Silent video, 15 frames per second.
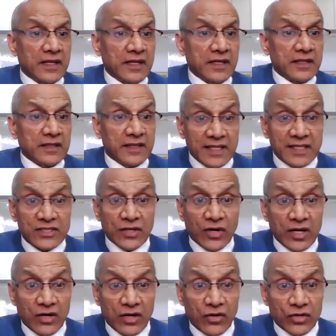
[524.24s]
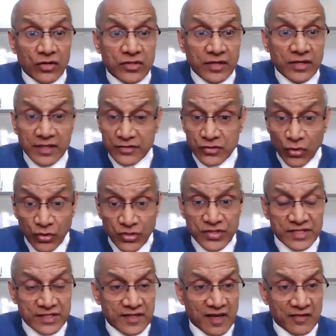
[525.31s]
This
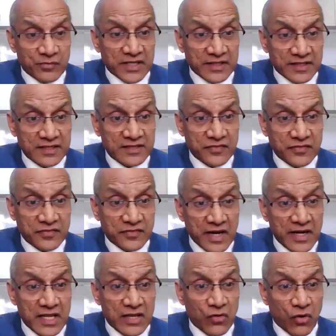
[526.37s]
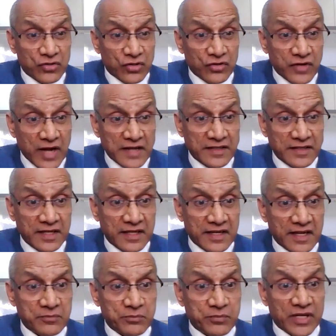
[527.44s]
atrocious government, this very autocratic and
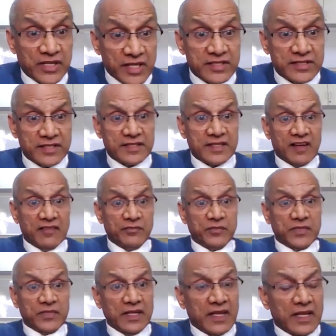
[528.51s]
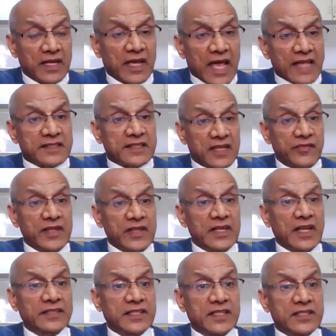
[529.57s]
pernicious government, has given us
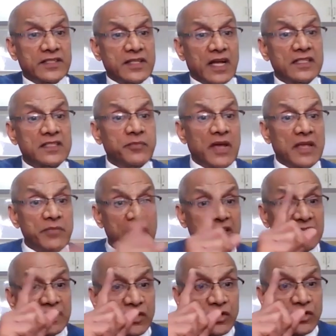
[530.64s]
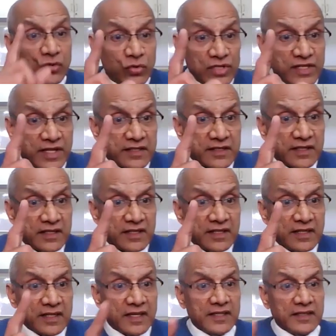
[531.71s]
a chance by making the toolkit
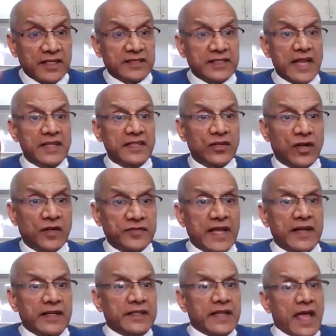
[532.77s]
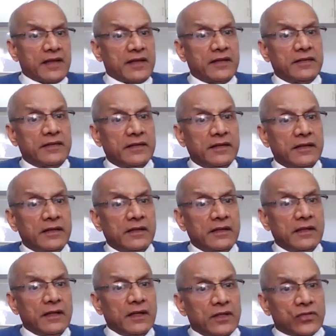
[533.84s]
the center of their attack.
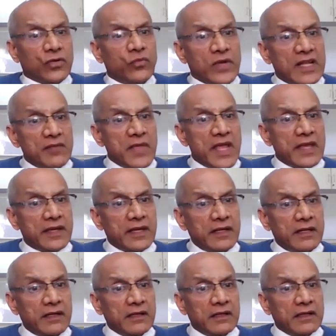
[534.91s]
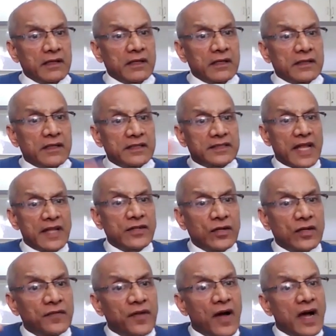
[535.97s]
So we'll make it the
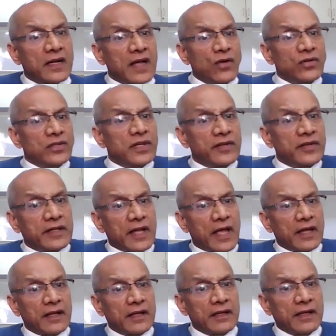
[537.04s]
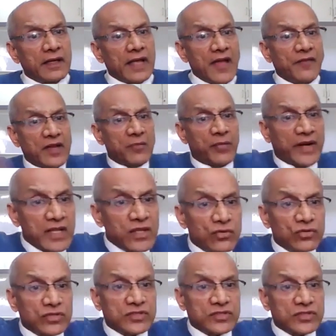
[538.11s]
center of our counterattack. Everybody
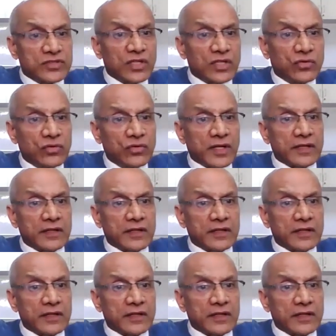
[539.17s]
use the toolkit,